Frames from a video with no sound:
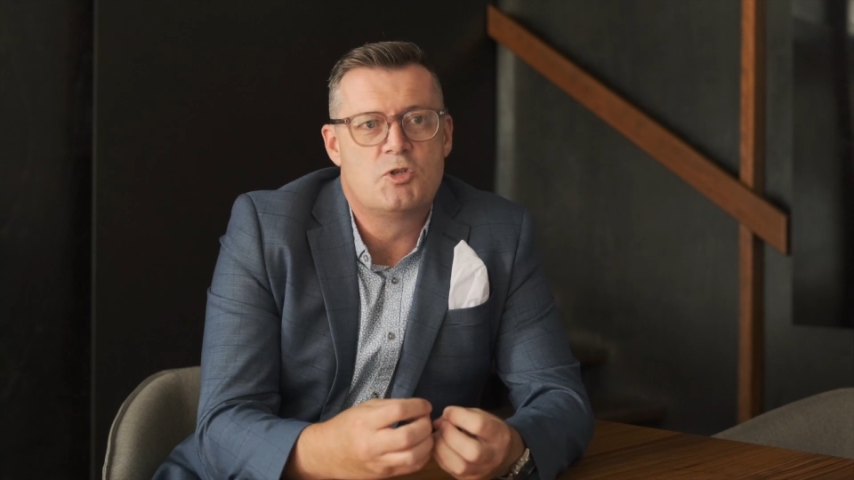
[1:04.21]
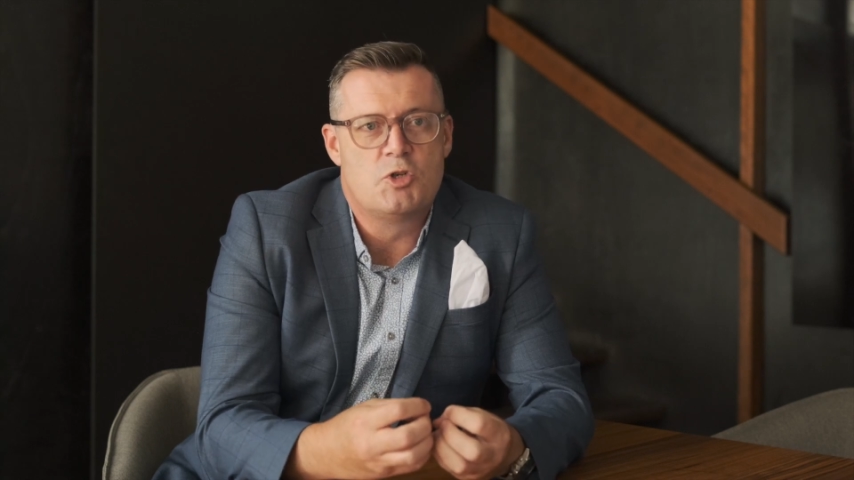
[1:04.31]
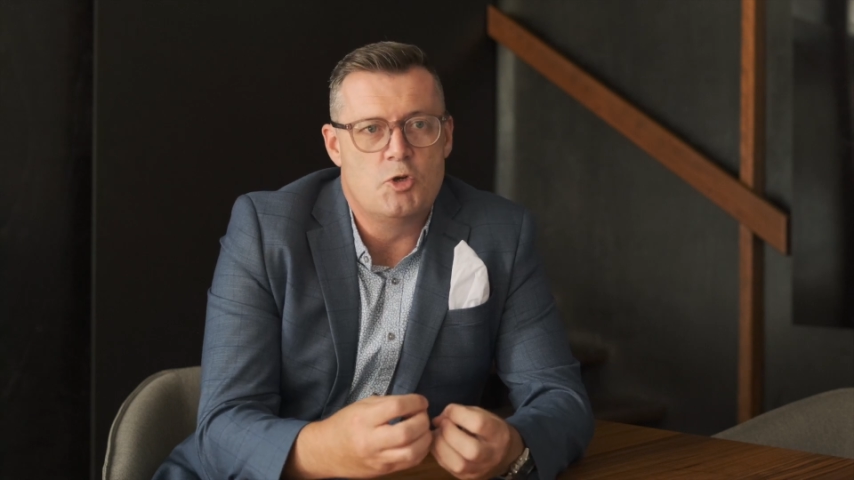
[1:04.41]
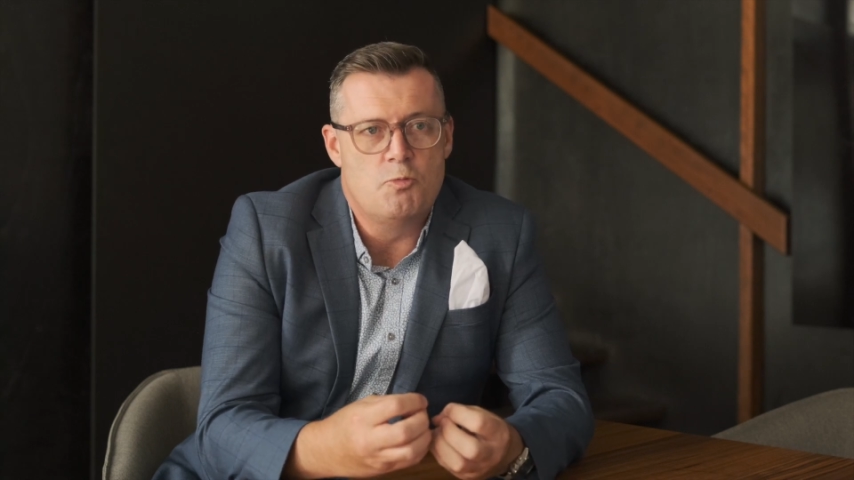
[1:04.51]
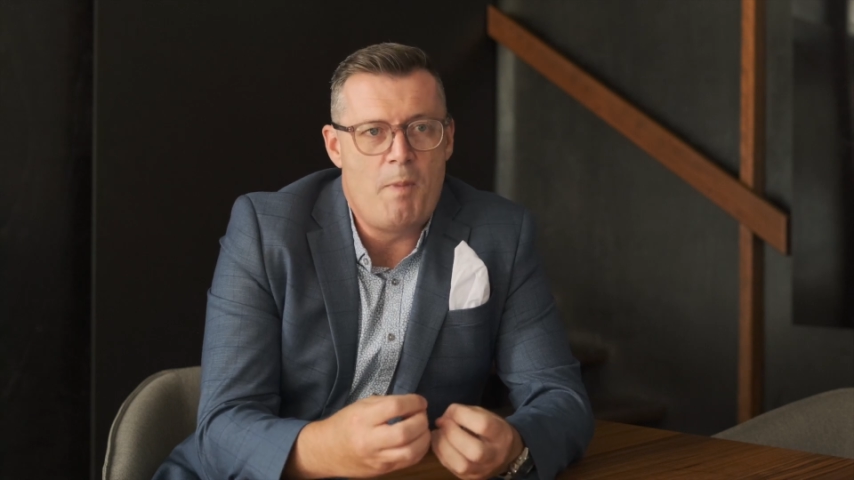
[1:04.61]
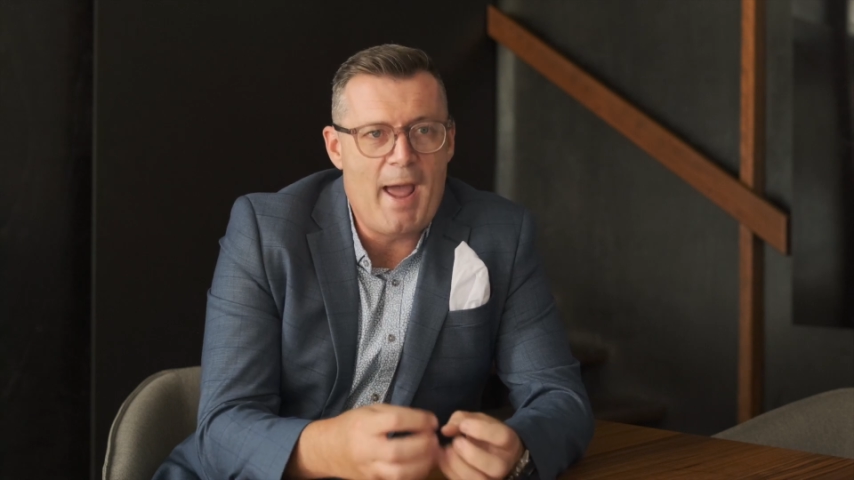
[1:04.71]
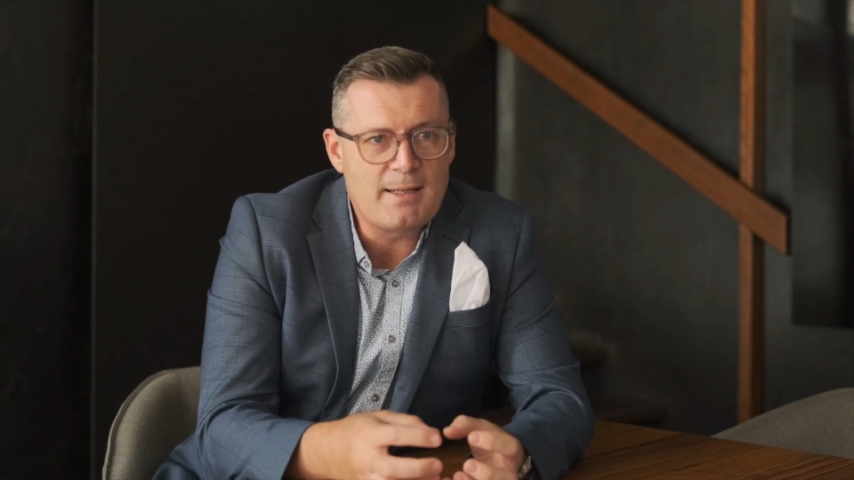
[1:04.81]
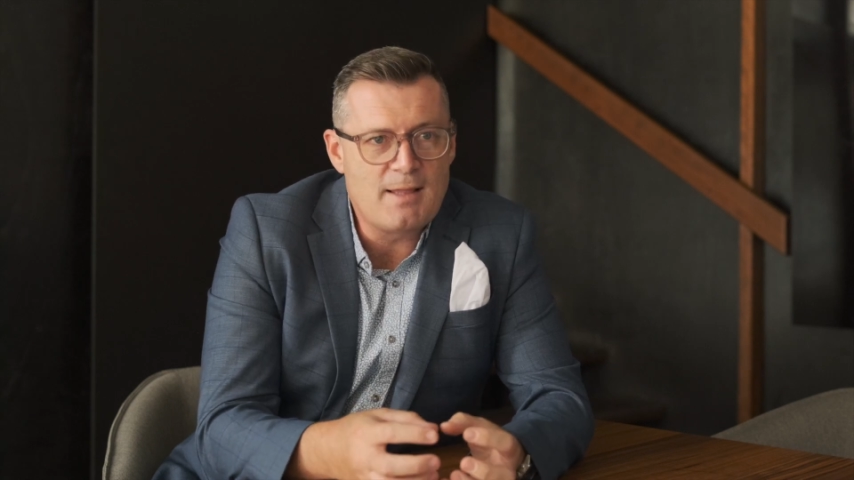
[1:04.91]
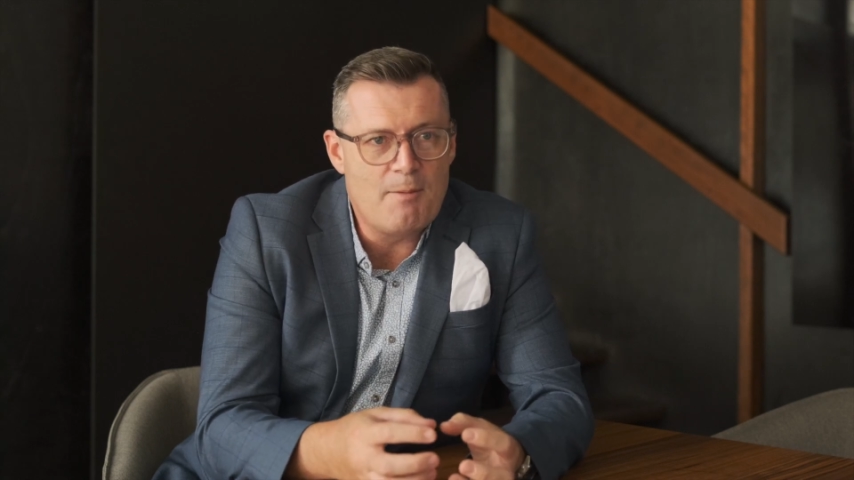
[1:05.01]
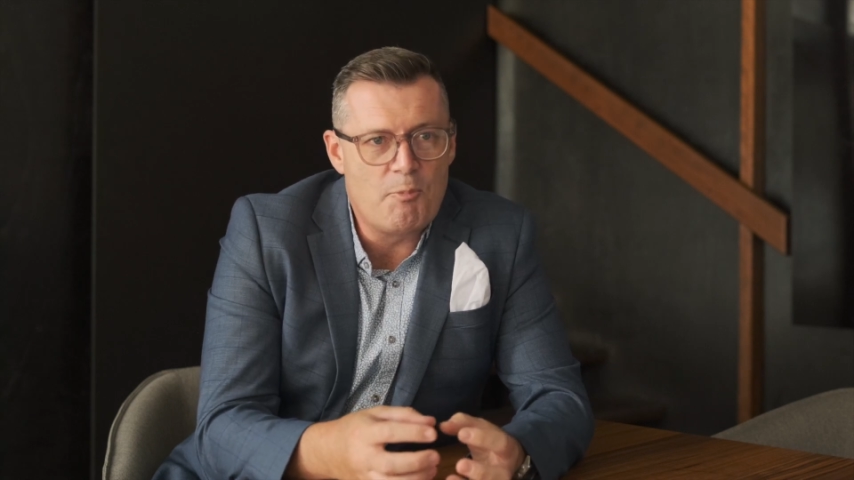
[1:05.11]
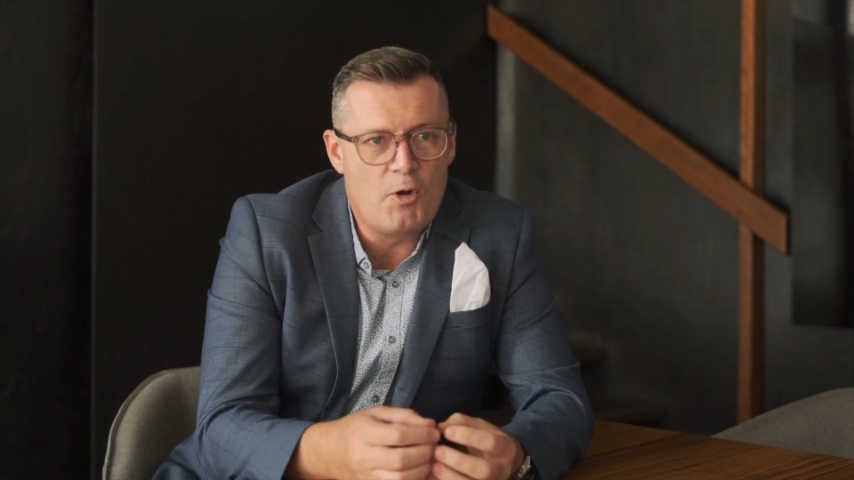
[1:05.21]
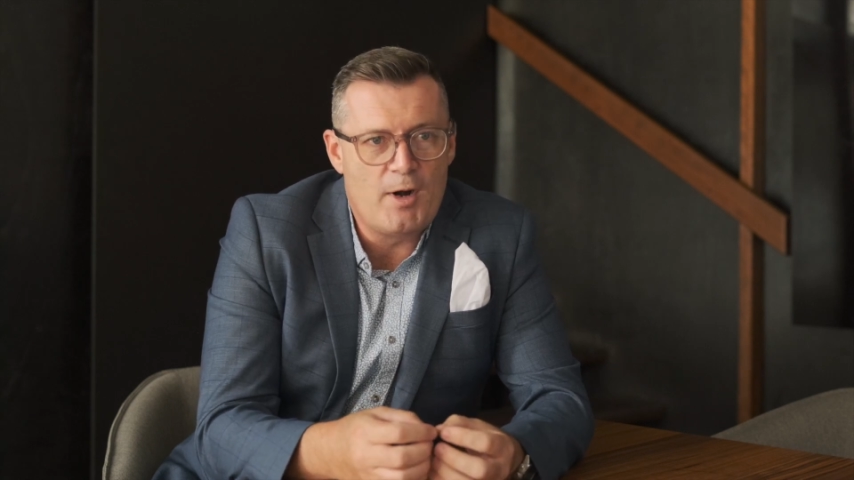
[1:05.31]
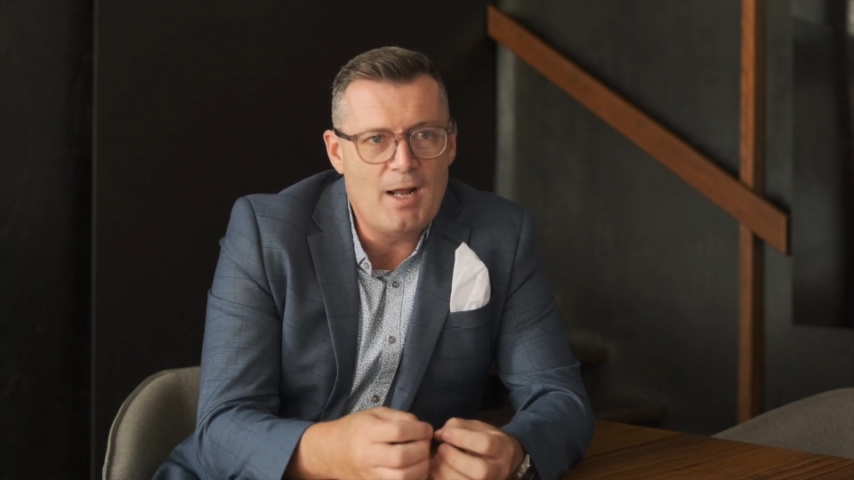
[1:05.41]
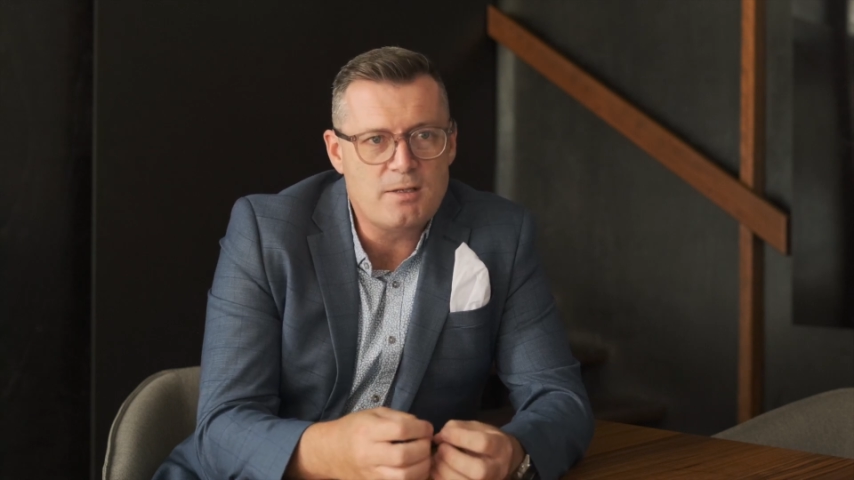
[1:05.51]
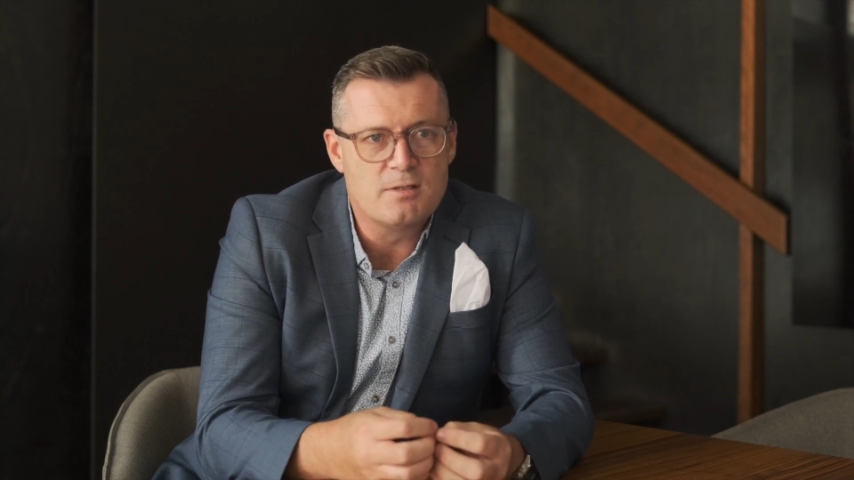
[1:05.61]
to pack that
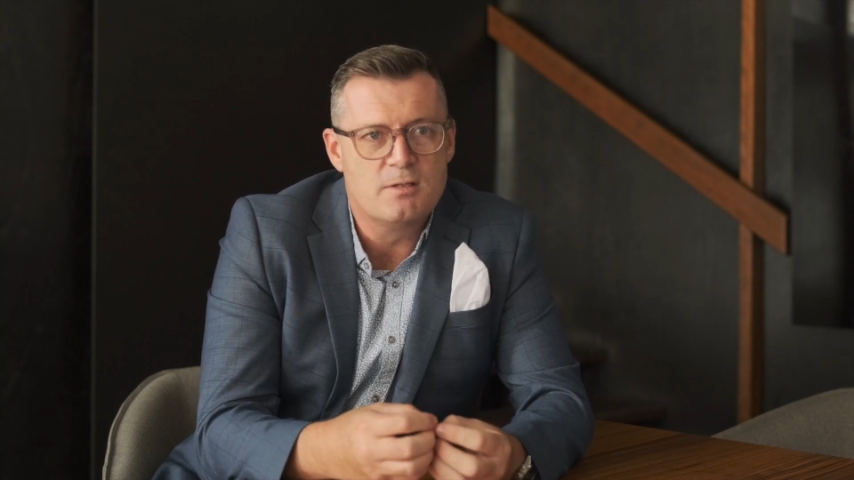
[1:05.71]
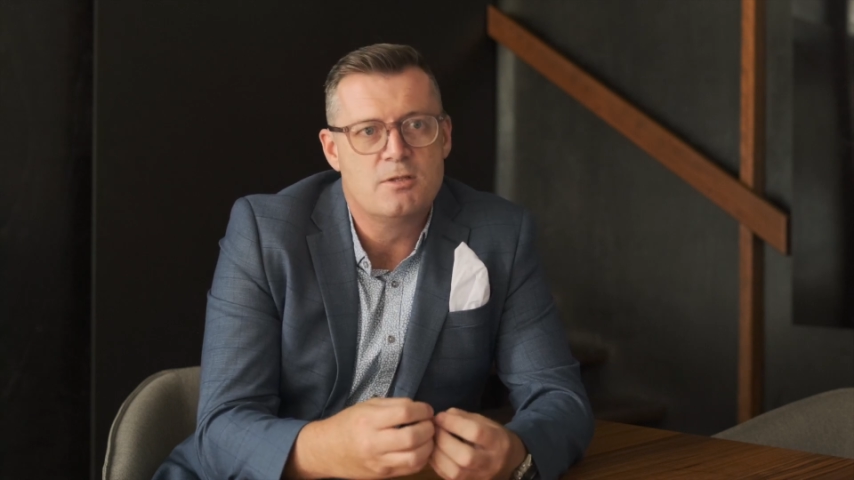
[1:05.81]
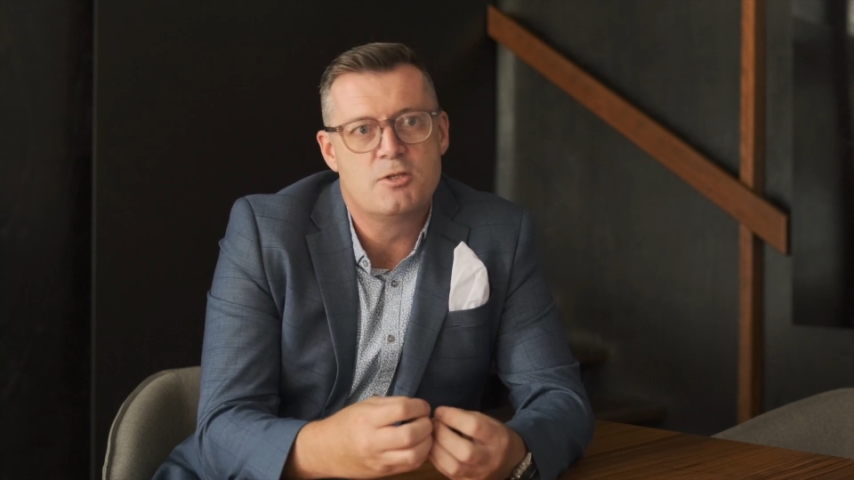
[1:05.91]
product,